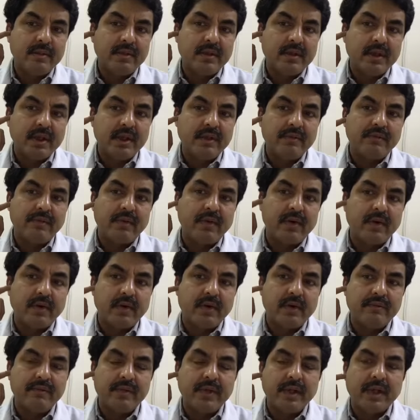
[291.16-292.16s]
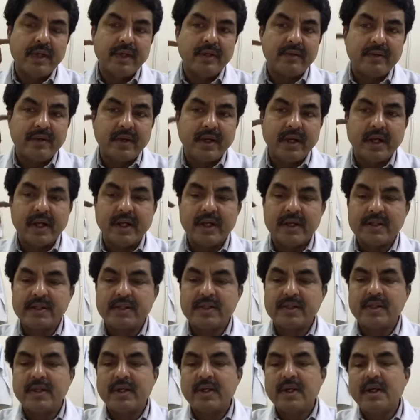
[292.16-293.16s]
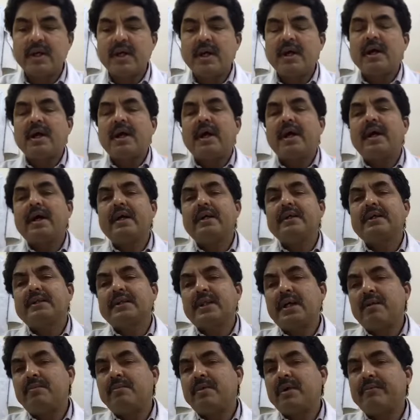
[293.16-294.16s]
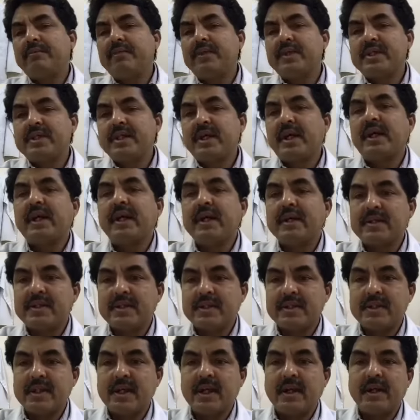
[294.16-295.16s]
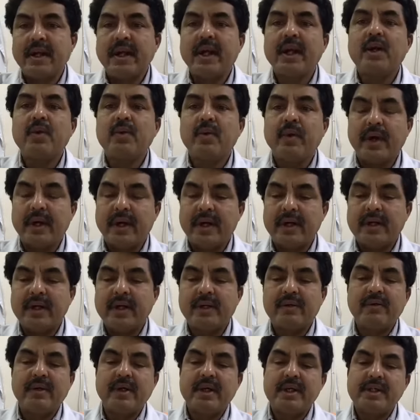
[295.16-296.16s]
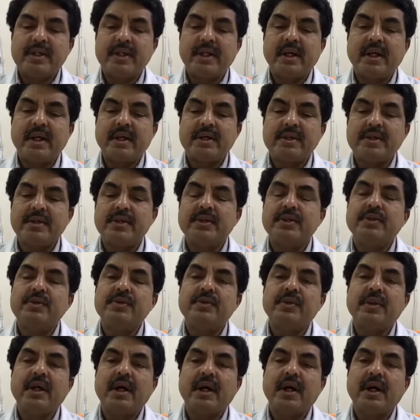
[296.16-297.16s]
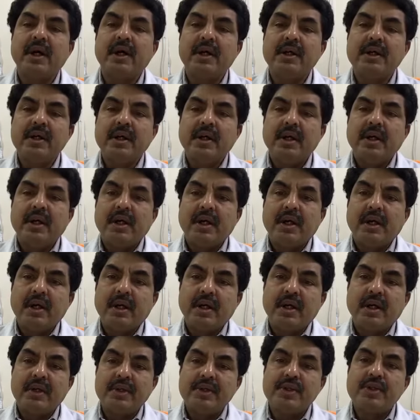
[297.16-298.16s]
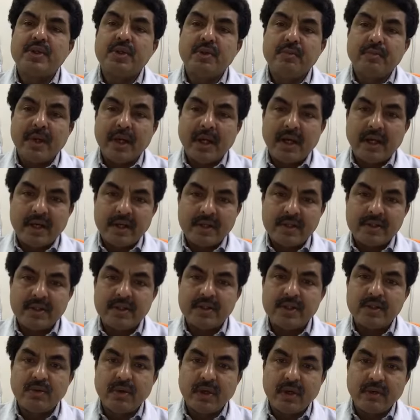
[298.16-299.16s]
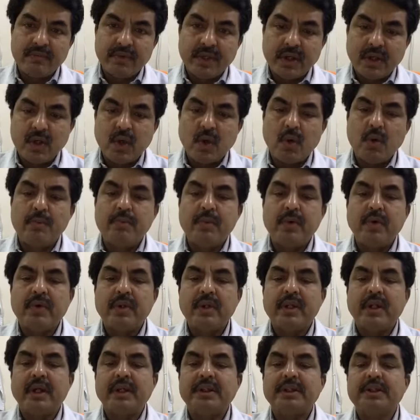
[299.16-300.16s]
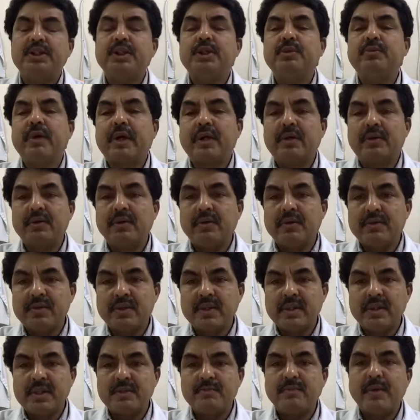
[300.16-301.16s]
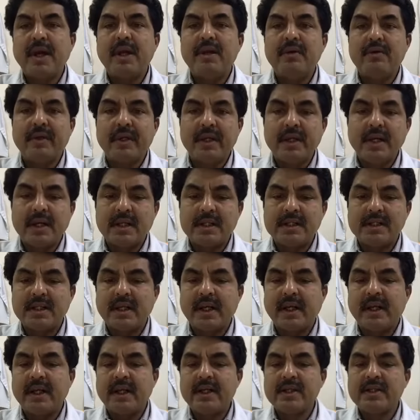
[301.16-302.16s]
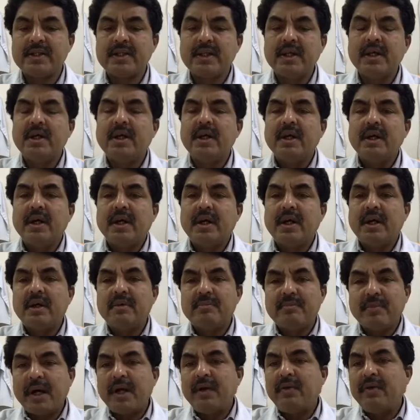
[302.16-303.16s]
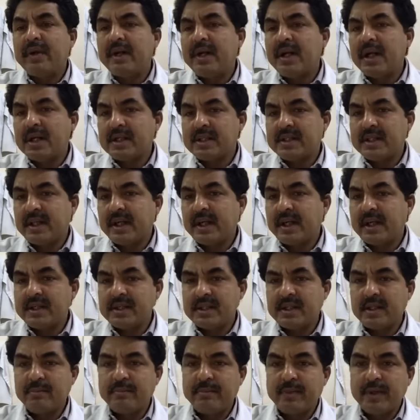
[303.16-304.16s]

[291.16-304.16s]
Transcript: in front of the tragus. And some of the sinuses are acquired. Acquired sinus, you know, the osteomyelitis is one of the common, then tuberculosis, pilonidal sinus, and pilonidal sinus and